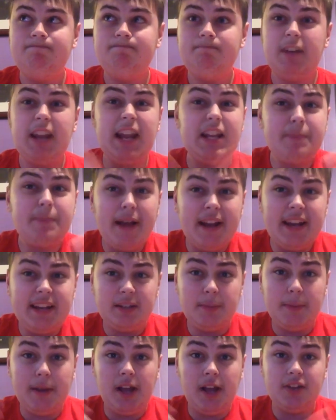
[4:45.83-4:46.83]
But that's about it,
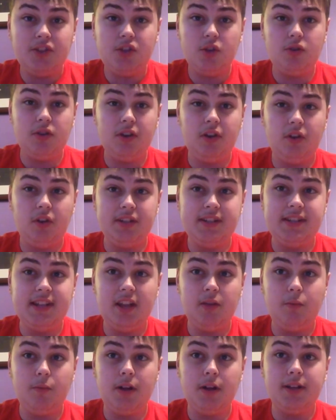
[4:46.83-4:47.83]
to be honest. Those are the only
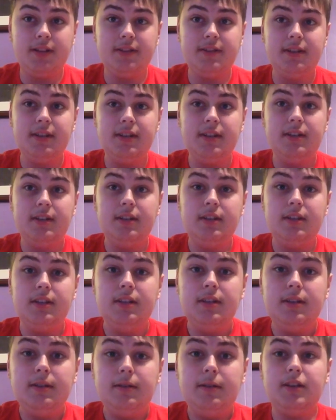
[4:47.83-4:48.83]
silly ones.
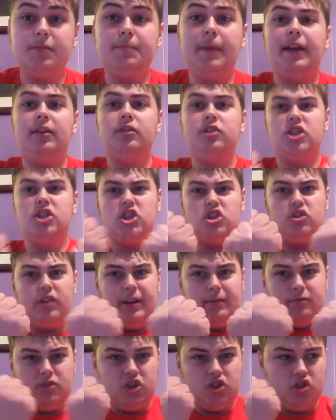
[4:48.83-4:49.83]
Because Michael just straight
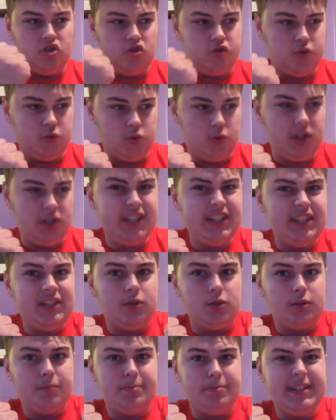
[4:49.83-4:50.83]
up
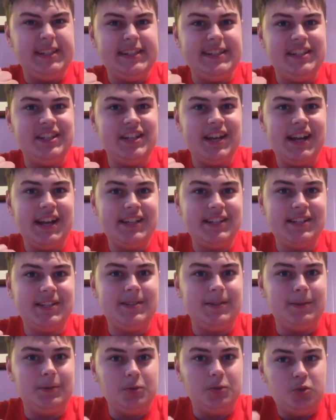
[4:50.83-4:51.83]
strangled PJ
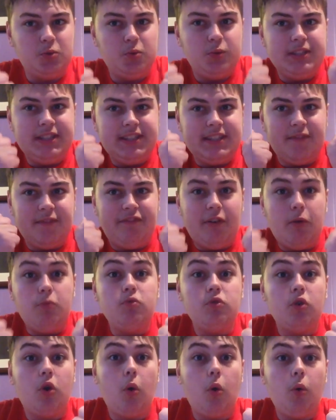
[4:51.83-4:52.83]
Soles with the
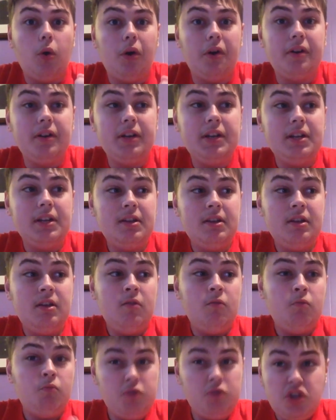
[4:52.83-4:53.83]
phone cord.
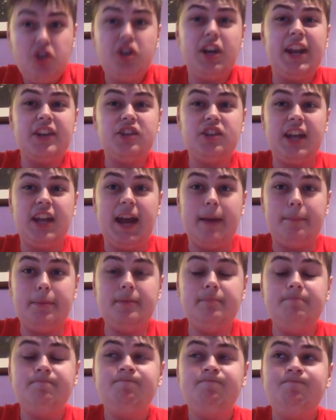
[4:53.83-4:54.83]
Which could actually
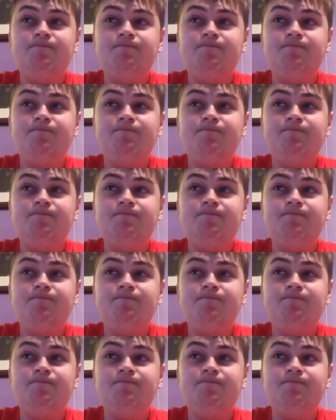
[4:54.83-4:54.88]
happen.